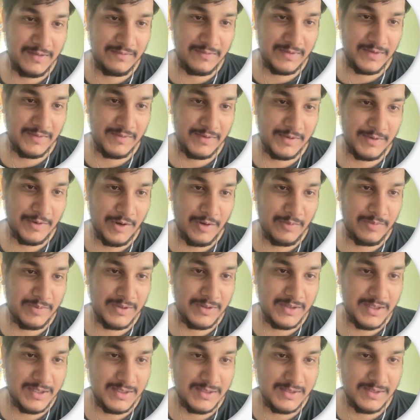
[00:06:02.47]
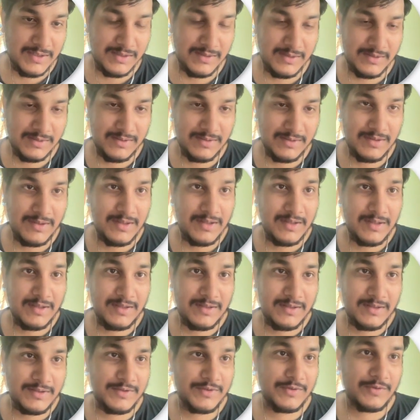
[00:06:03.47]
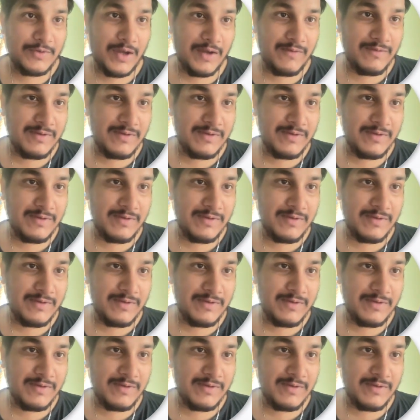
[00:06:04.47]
We will copy this. So I